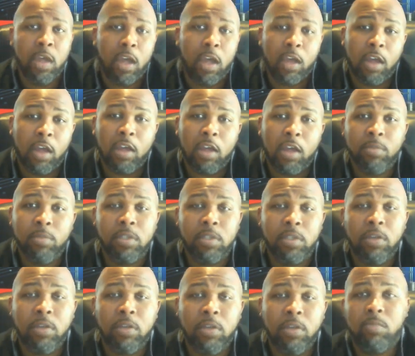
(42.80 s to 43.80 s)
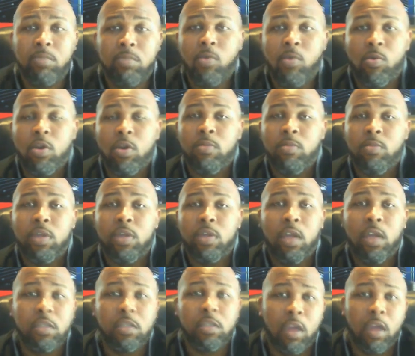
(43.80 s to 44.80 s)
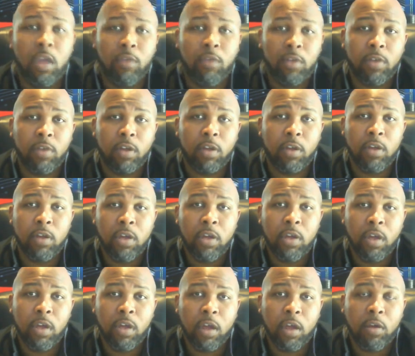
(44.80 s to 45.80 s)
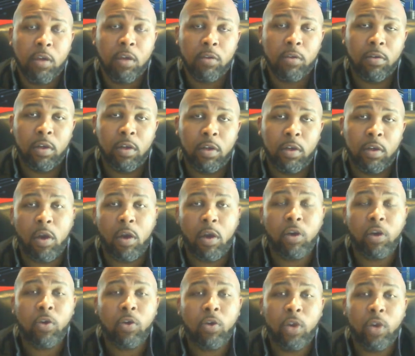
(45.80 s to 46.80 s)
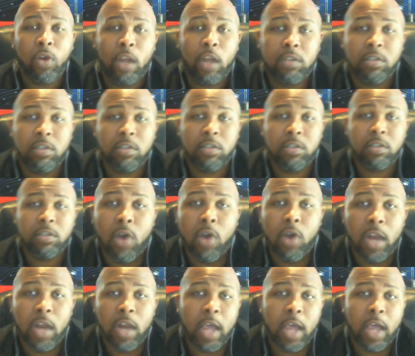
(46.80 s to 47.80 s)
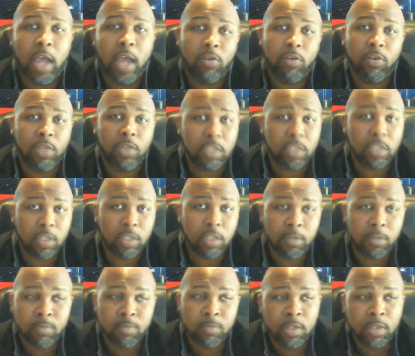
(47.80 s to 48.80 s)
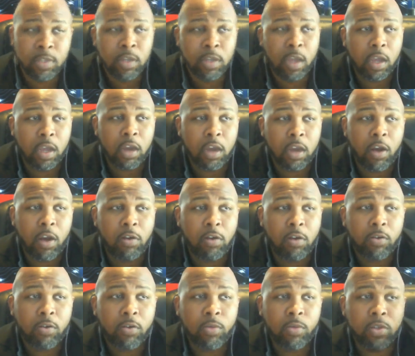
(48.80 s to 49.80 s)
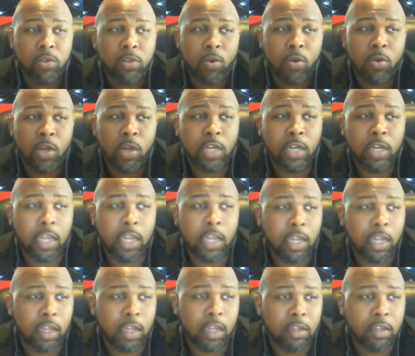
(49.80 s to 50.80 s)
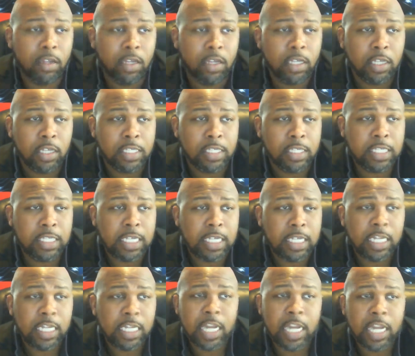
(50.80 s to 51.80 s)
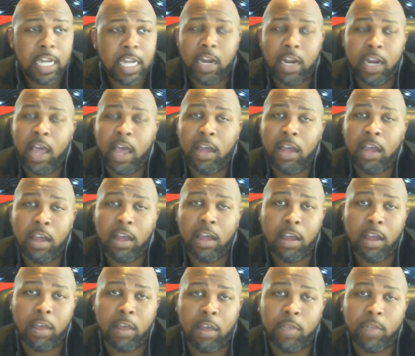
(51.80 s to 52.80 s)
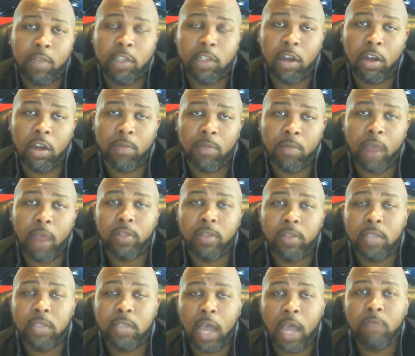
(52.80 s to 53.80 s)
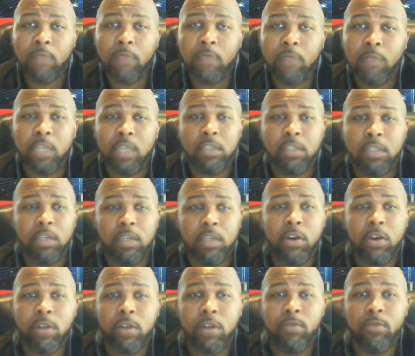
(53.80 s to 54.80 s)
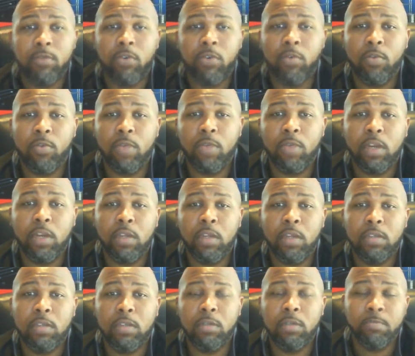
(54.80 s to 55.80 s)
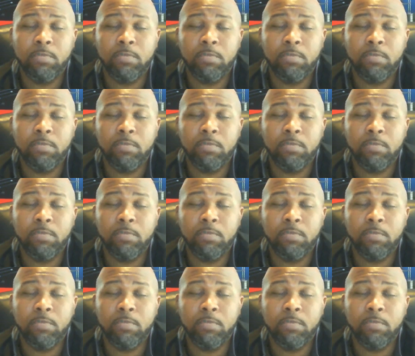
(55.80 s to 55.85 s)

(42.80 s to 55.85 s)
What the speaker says: Coming to you this morning because of a article that I saw online here recently. The article was on zdnet.com. They talked about the top 10 security vulnerabilities